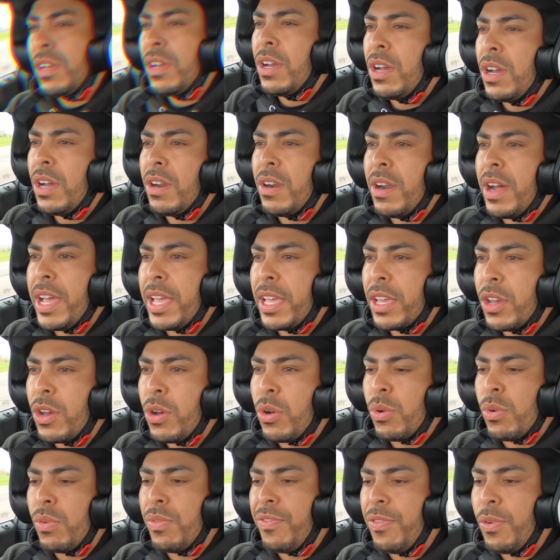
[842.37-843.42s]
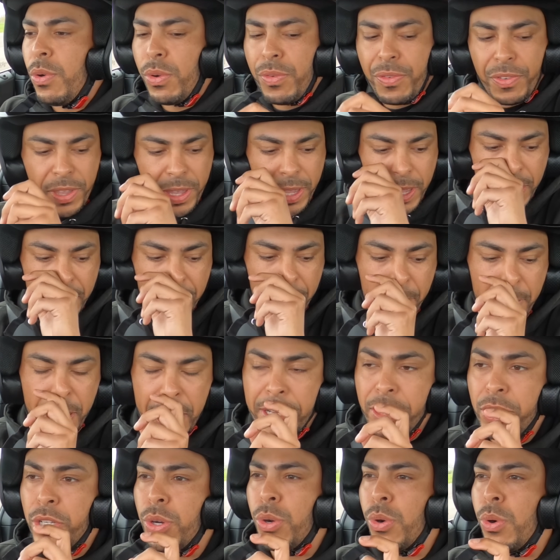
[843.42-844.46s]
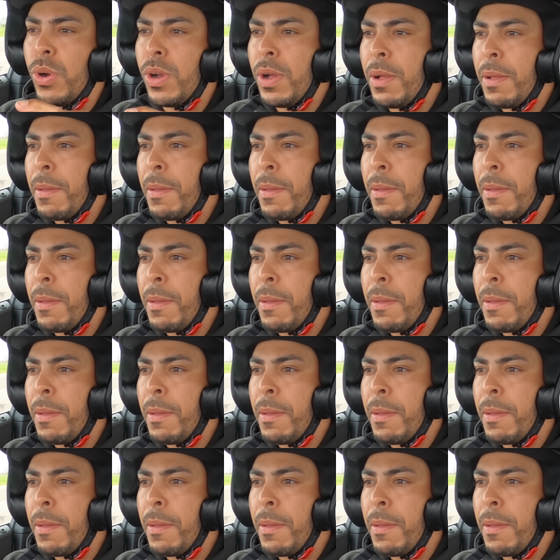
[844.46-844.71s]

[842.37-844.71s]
All right, cool. 4th gear, manual.